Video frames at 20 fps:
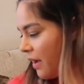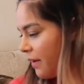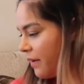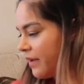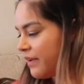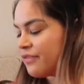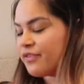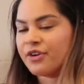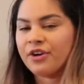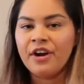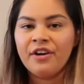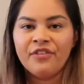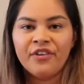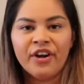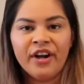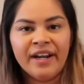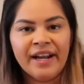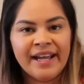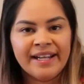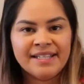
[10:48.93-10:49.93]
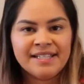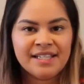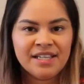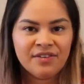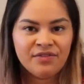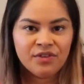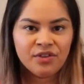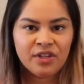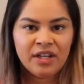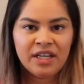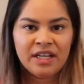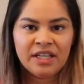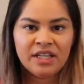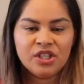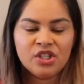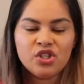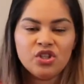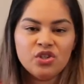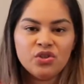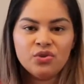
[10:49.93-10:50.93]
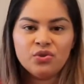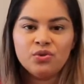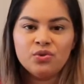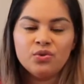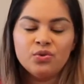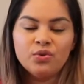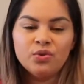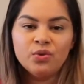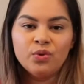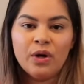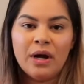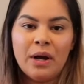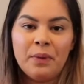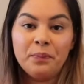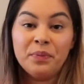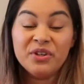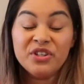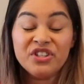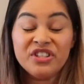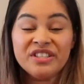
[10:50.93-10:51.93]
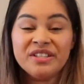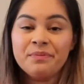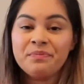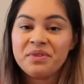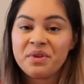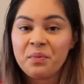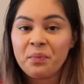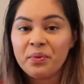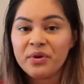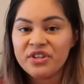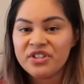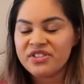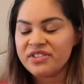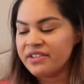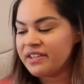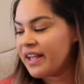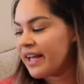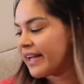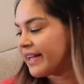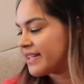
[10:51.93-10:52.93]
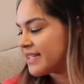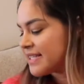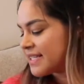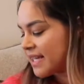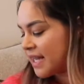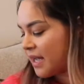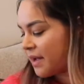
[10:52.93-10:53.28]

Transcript: If you're ever on Etsy, if you're needing to purchase something personalized.